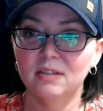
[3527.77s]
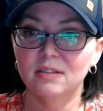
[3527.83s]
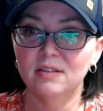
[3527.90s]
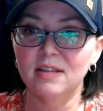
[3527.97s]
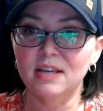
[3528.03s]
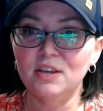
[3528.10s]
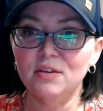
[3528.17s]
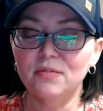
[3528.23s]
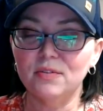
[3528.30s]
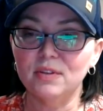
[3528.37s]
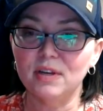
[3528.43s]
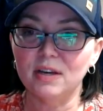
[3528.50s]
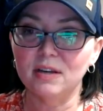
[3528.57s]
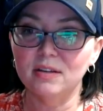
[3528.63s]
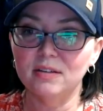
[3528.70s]
Thank you for
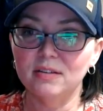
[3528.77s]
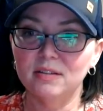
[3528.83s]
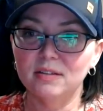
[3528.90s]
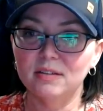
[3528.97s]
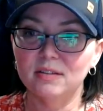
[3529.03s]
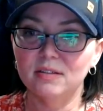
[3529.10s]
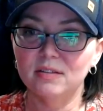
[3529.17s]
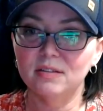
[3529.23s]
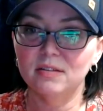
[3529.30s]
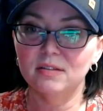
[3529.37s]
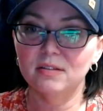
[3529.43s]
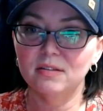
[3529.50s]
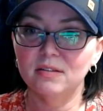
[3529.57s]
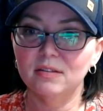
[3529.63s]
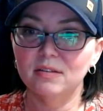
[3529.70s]
that.
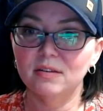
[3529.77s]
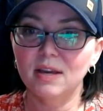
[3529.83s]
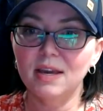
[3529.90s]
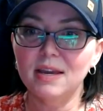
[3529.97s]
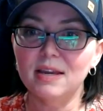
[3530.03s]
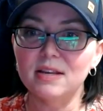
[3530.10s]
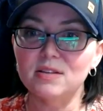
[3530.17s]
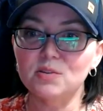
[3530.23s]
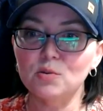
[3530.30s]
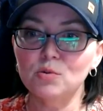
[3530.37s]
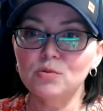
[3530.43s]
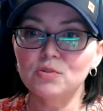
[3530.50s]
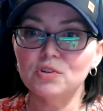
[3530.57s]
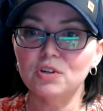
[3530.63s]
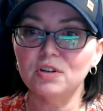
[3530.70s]
Hey,
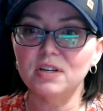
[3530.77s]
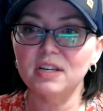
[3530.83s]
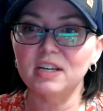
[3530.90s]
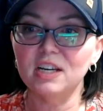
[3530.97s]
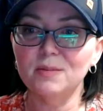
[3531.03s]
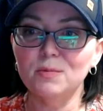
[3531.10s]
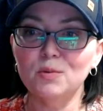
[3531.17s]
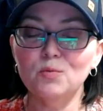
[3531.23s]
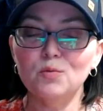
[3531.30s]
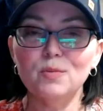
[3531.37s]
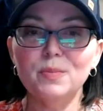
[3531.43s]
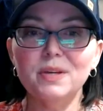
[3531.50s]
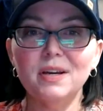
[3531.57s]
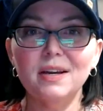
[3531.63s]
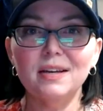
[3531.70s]
Soul Journey. I'm on
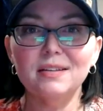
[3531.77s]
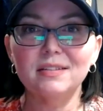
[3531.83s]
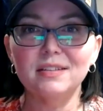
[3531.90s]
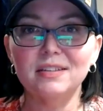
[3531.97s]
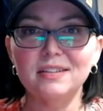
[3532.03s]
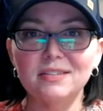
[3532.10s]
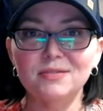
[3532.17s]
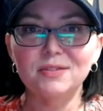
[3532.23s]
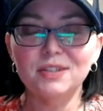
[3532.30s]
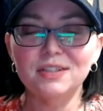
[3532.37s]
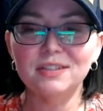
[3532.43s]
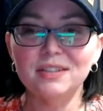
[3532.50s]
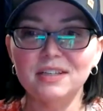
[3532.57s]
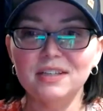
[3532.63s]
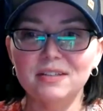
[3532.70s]
Woodby Island.
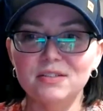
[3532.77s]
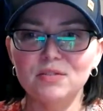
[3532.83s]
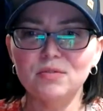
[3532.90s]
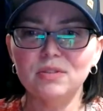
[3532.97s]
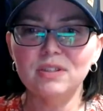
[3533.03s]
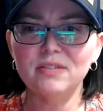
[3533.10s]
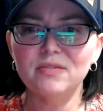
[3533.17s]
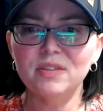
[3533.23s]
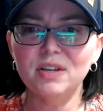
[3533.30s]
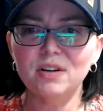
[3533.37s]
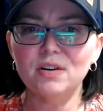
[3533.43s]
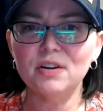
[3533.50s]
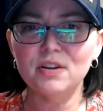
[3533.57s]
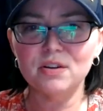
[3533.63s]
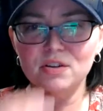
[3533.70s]
Really? Do you live there, or
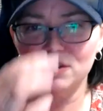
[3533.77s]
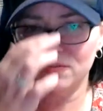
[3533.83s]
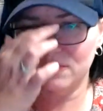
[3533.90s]
are you just